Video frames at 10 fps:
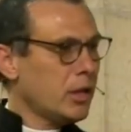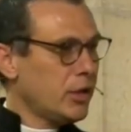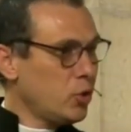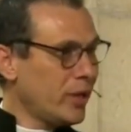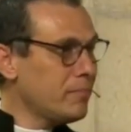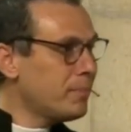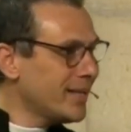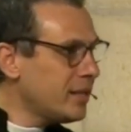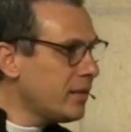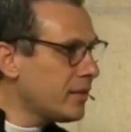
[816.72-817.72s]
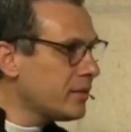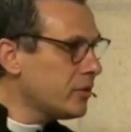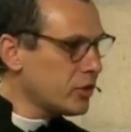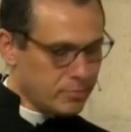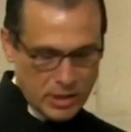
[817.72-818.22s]
You embody the
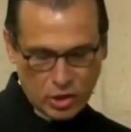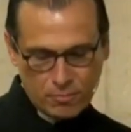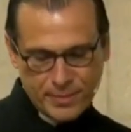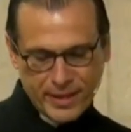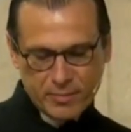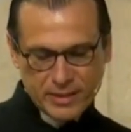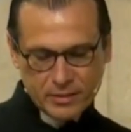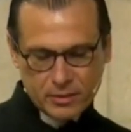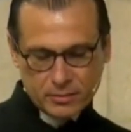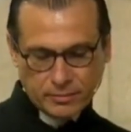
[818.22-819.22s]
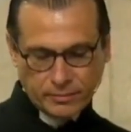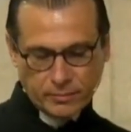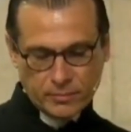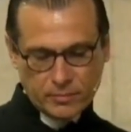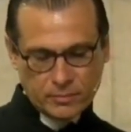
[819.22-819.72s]
term accompaniment,
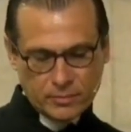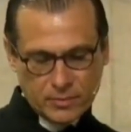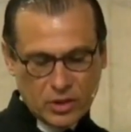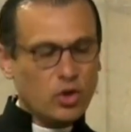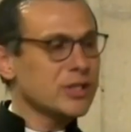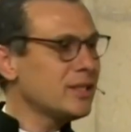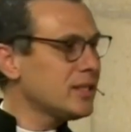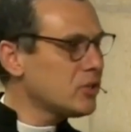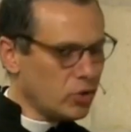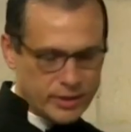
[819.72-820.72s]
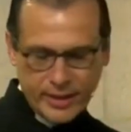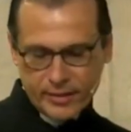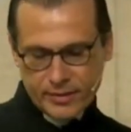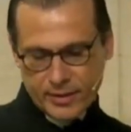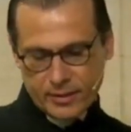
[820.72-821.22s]
costly
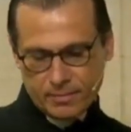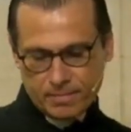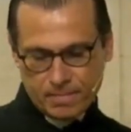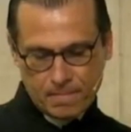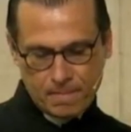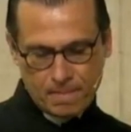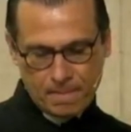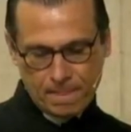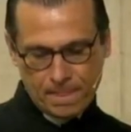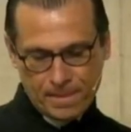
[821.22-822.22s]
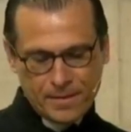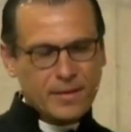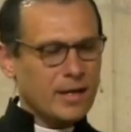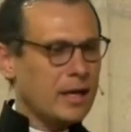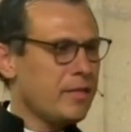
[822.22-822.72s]
solidarity.
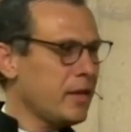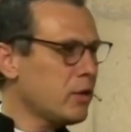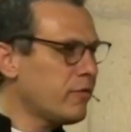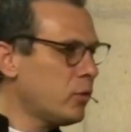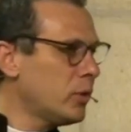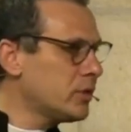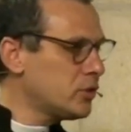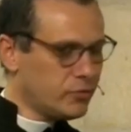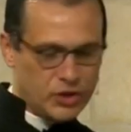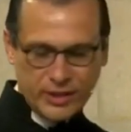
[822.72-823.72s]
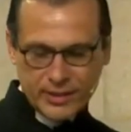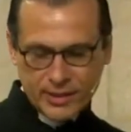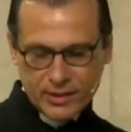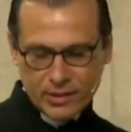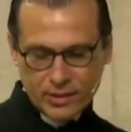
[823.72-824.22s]
Think of the words of
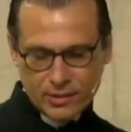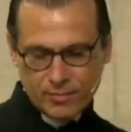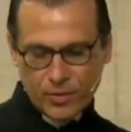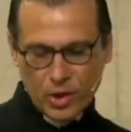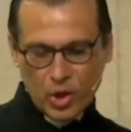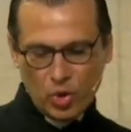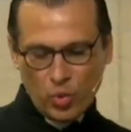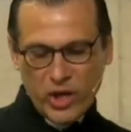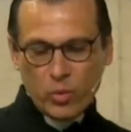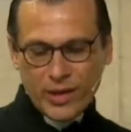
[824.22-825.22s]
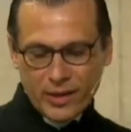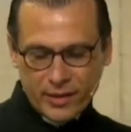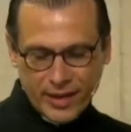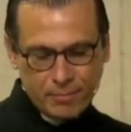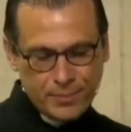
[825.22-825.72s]
Jesus we were
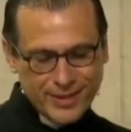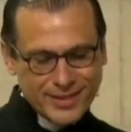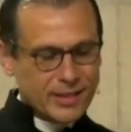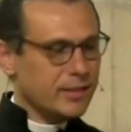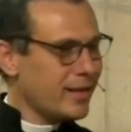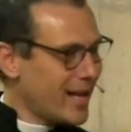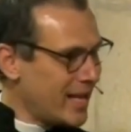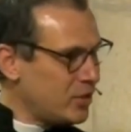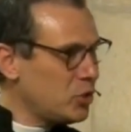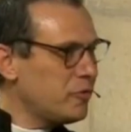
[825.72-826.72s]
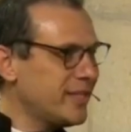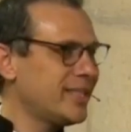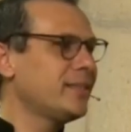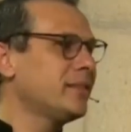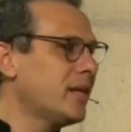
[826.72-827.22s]
in prison and you
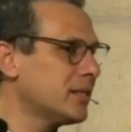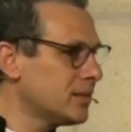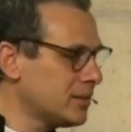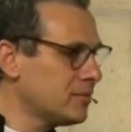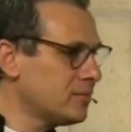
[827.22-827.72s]
visited us.